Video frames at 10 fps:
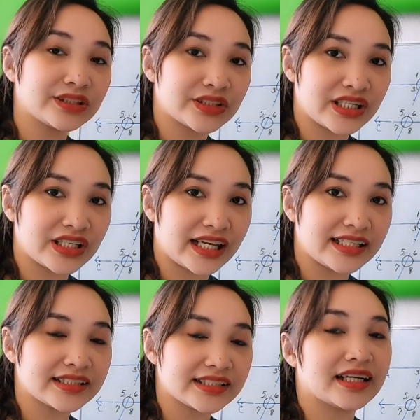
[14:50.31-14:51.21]

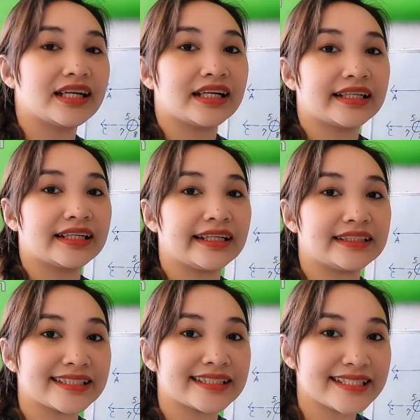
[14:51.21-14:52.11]
angles and